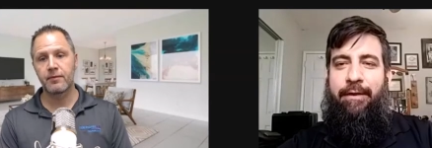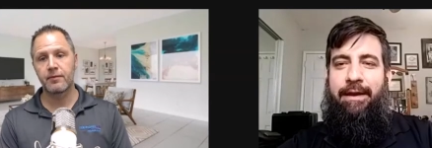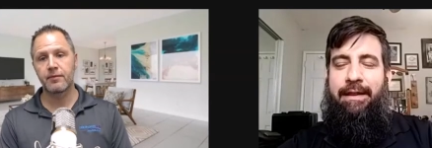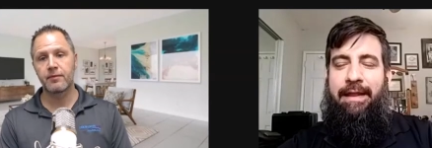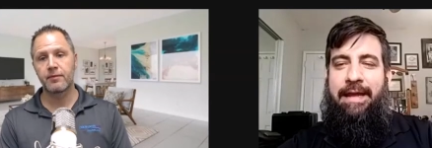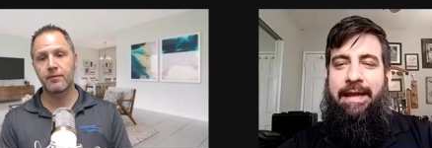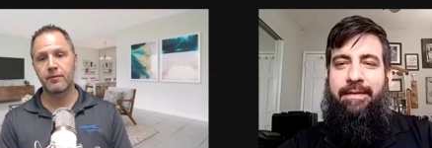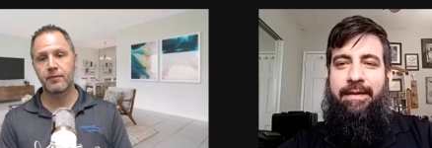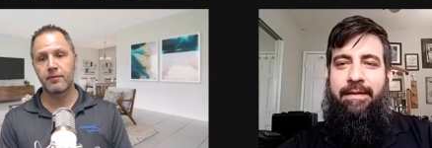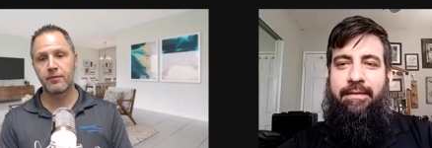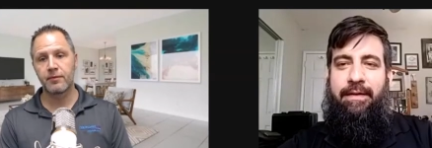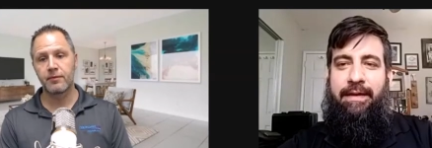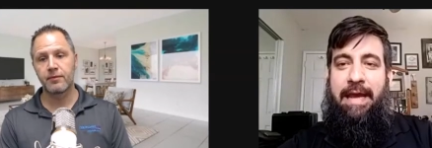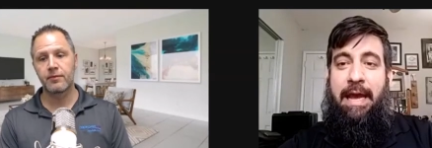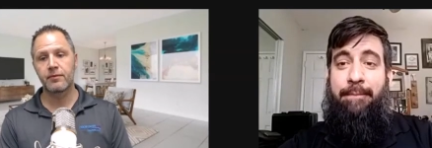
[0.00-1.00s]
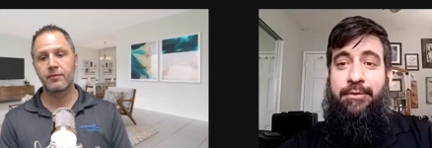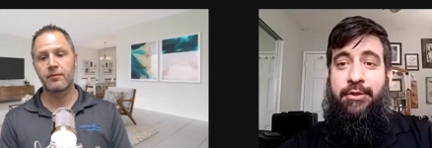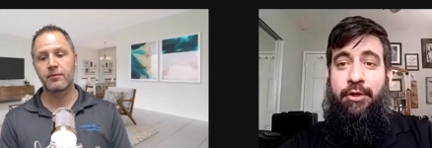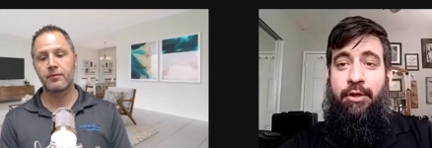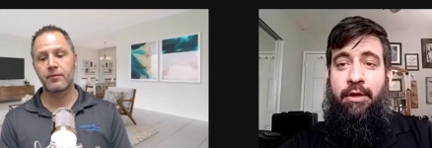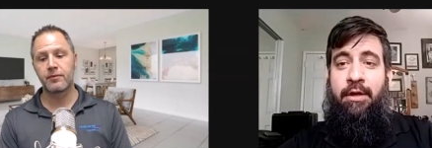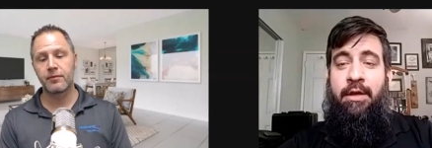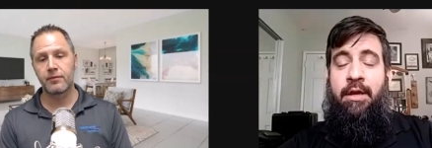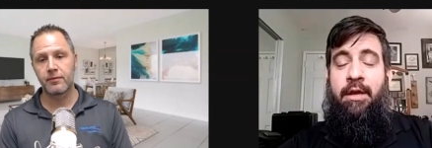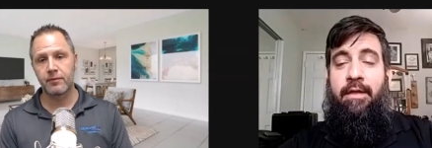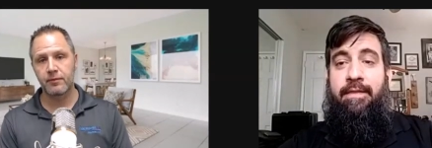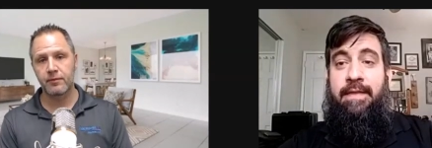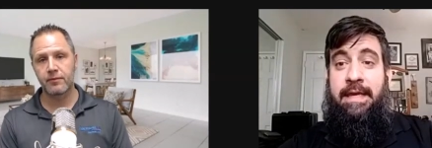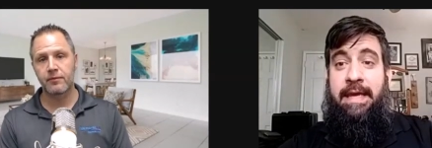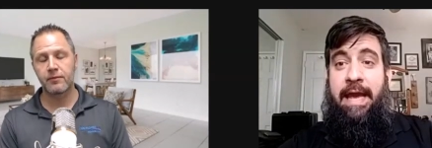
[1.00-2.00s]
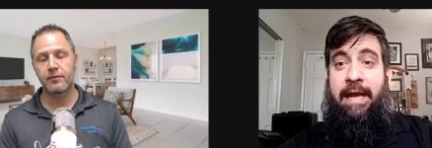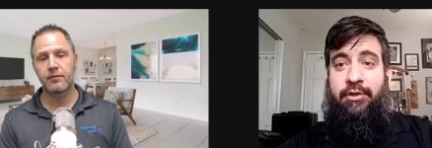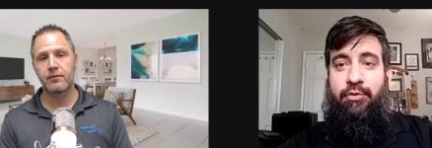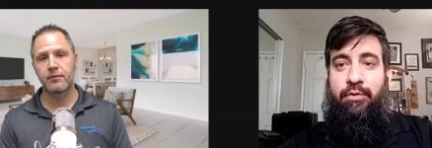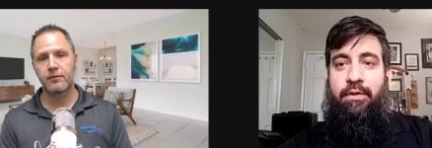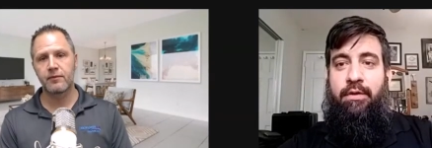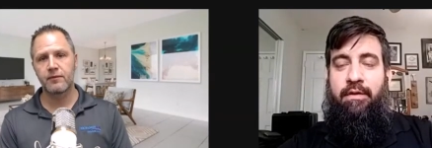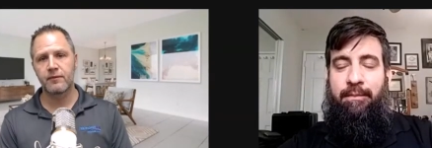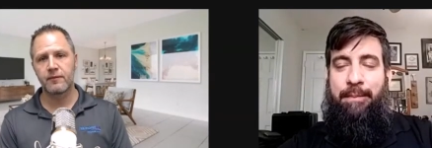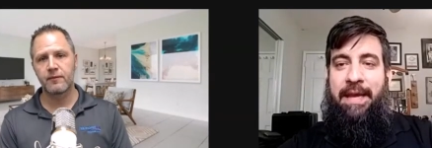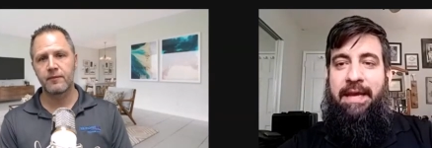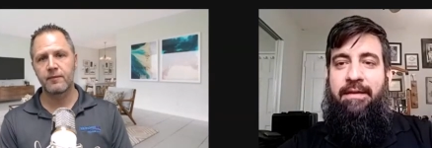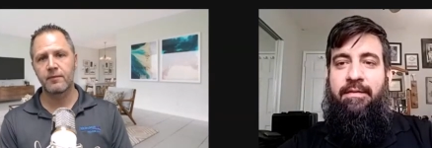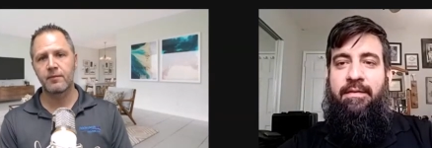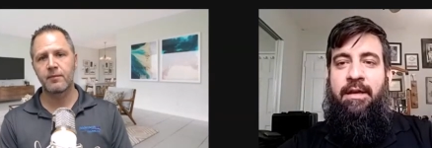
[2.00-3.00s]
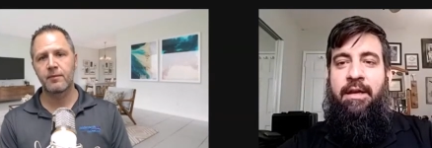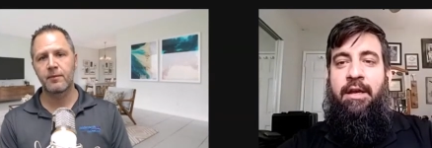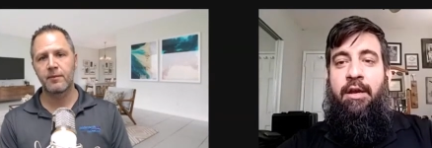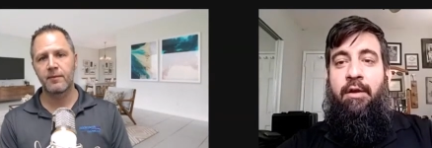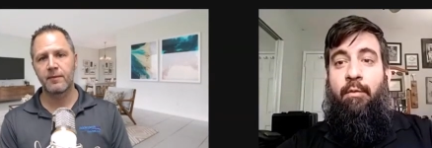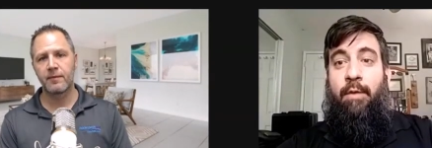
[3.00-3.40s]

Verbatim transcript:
Speaker 1: infrared lenses to capture the actual space.